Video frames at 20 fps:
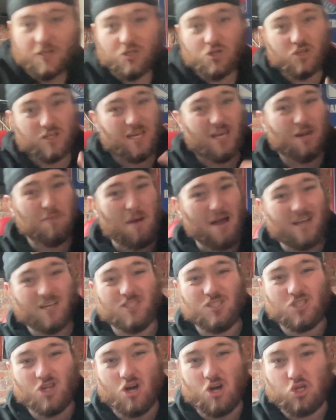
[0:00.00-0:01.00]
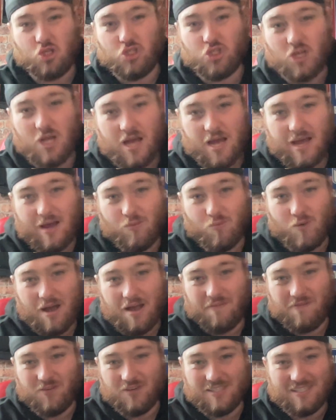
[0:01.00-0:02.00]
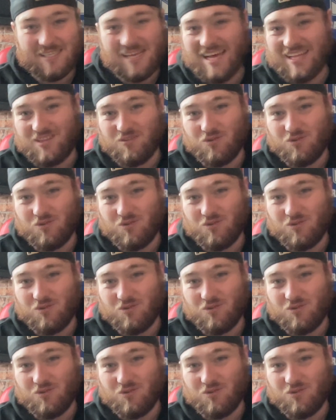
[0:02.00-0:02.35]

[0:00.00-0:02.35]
Don't Kenny McIntosh work for Inside